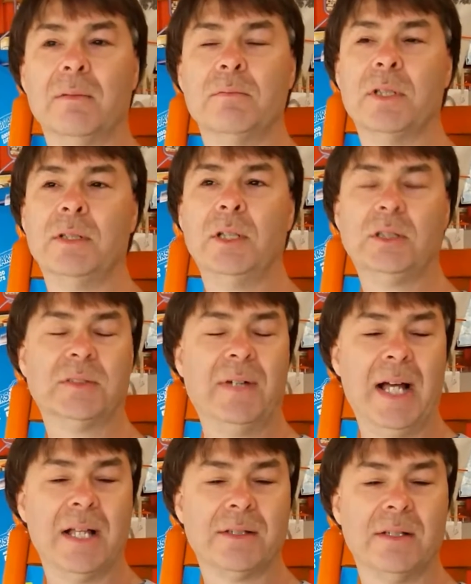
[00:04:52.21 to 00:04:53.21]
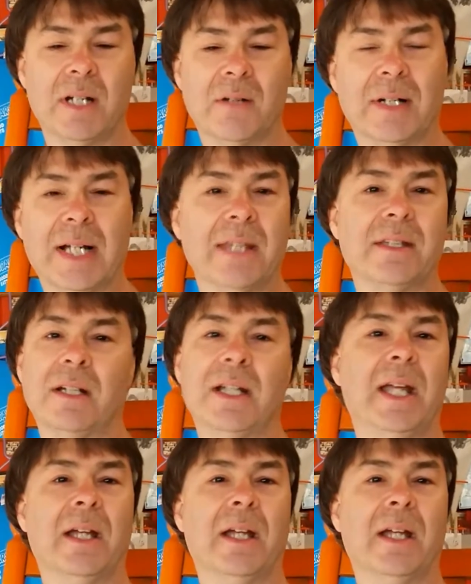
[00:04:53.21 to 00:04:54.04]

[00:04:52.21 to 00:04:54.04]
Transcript: The Dukes of Hazzard never got their day